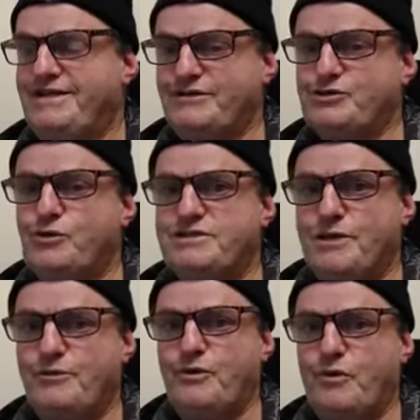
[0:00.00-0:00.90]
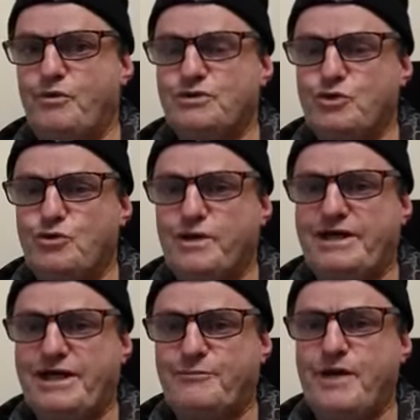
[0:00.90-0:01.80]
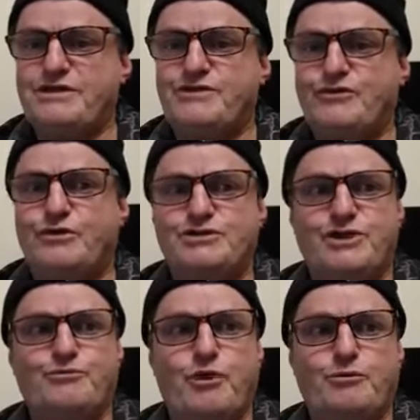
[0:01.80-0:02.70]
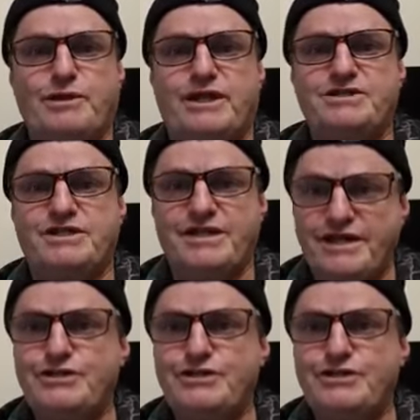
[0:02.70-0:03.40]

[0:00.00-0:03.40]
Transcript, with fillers: there was always a, was already a massive Christian population